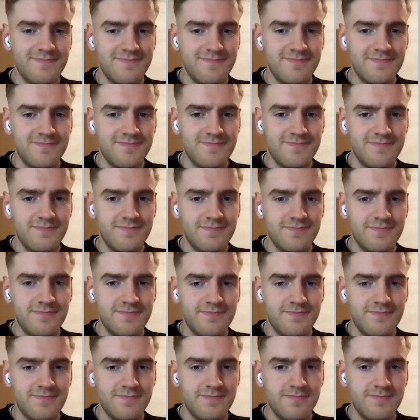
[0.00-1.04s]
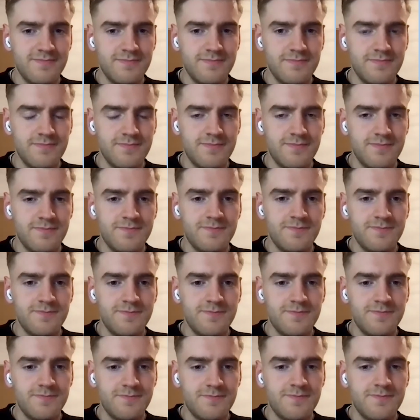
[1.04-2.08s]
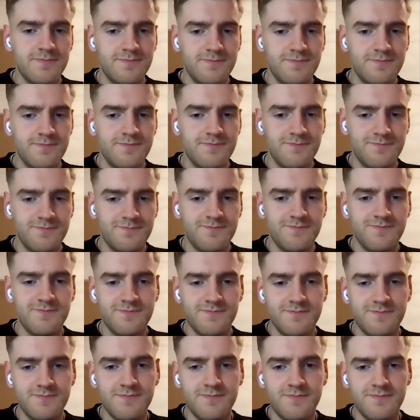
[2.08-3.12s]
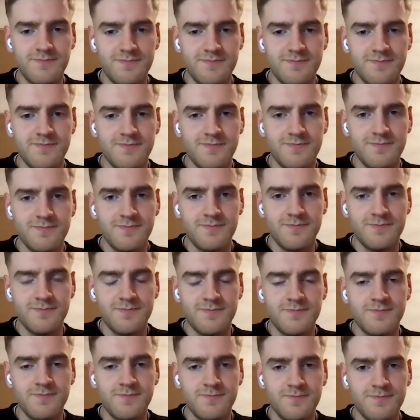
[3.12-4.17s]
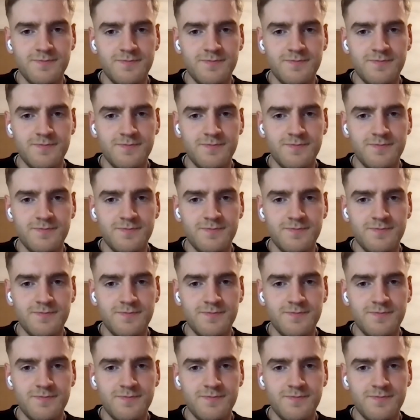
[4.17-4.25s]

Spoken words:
No words are spoken by the person on screen.